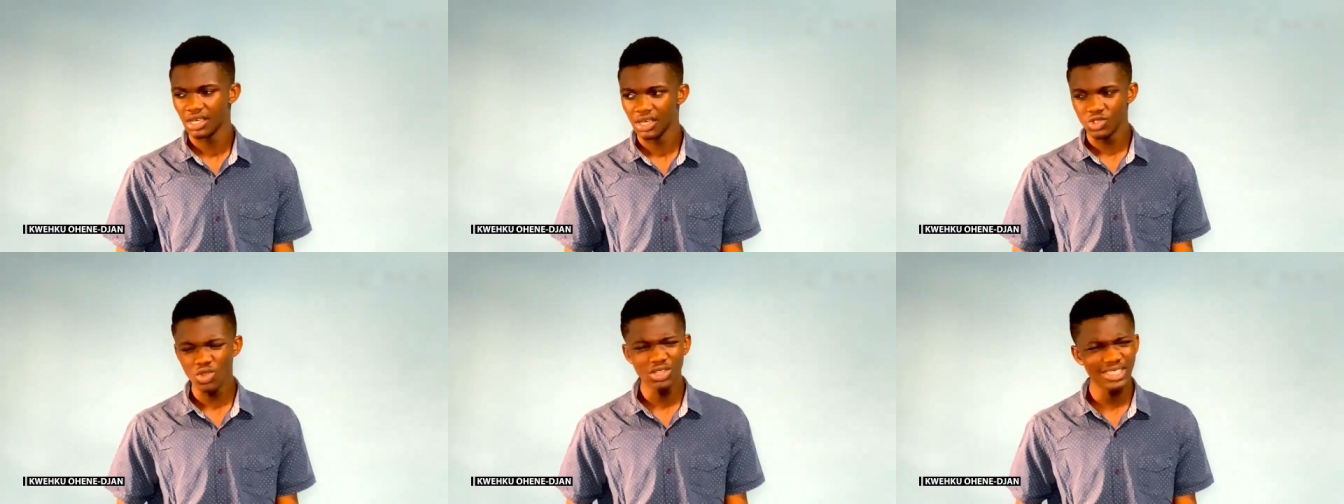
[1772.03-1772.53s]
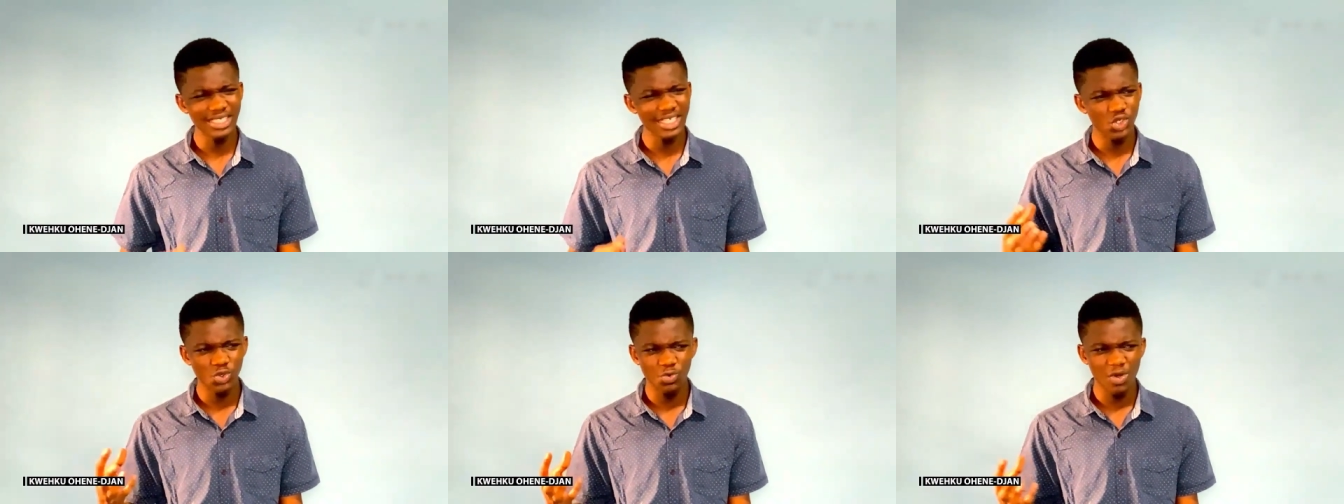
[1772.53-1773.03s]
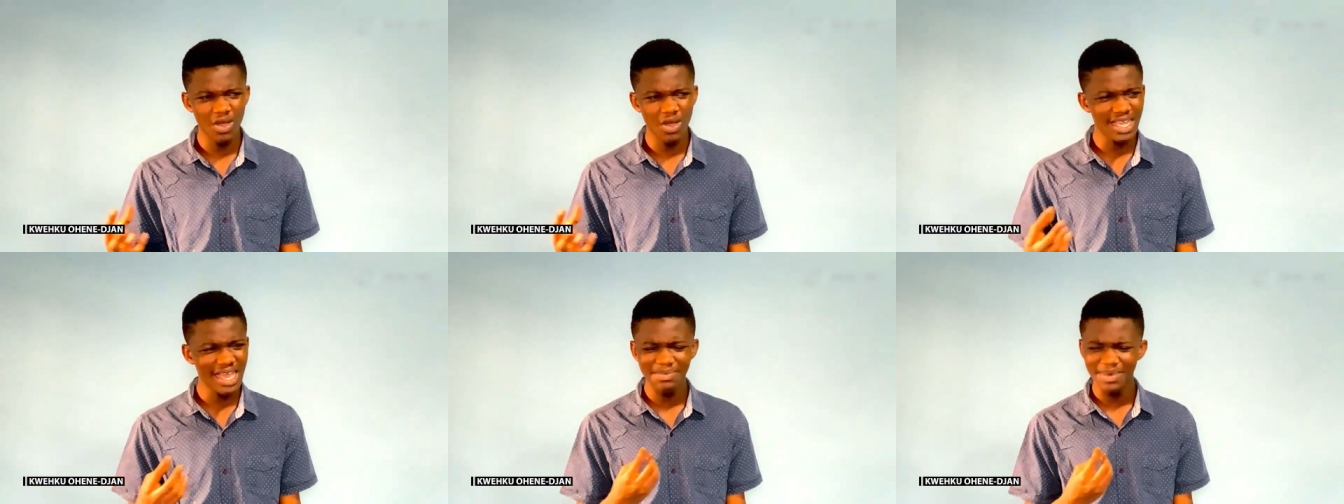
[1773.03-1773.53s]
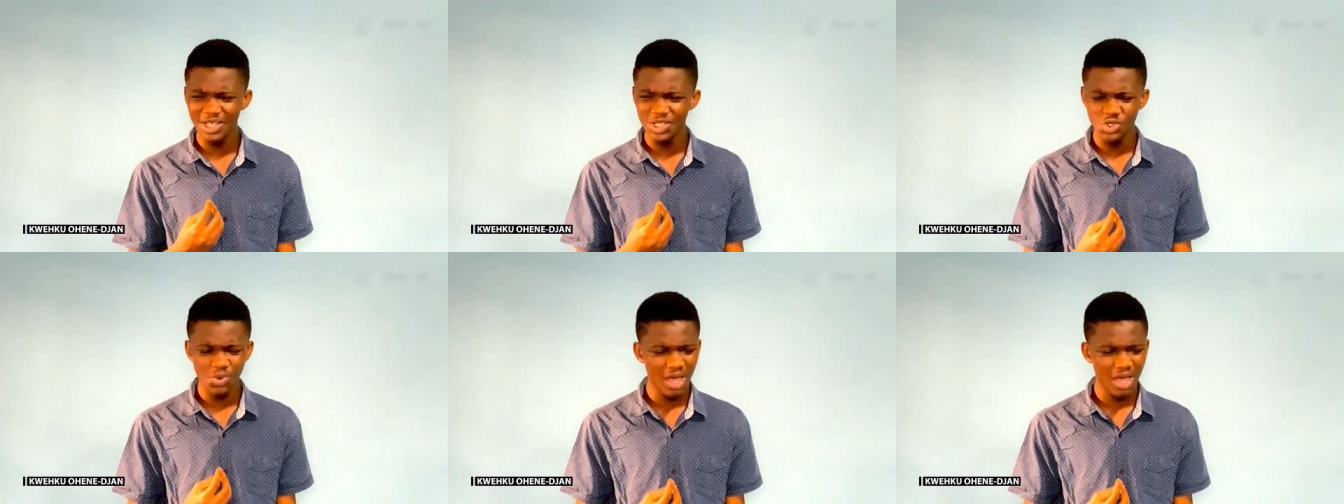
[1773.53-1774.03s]
not just to welcome him
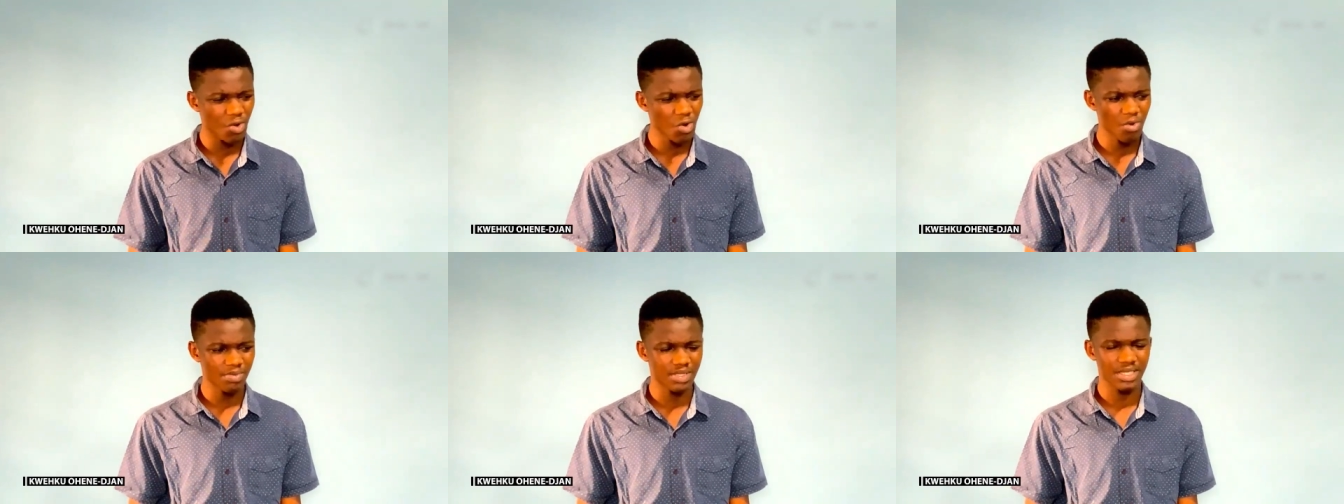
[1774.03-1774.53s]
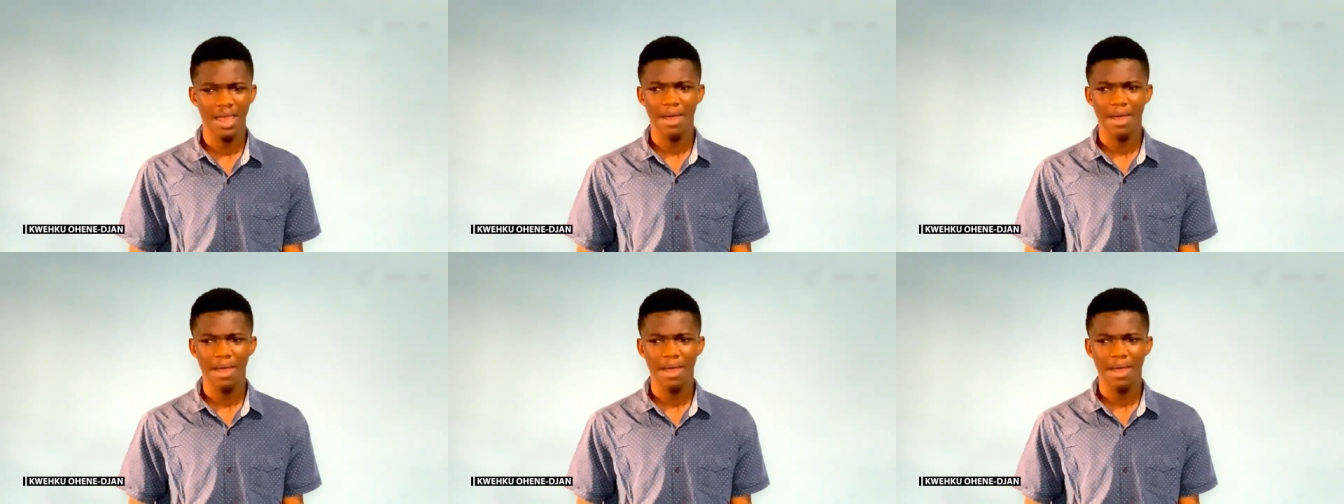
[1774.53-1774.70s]
into our homes,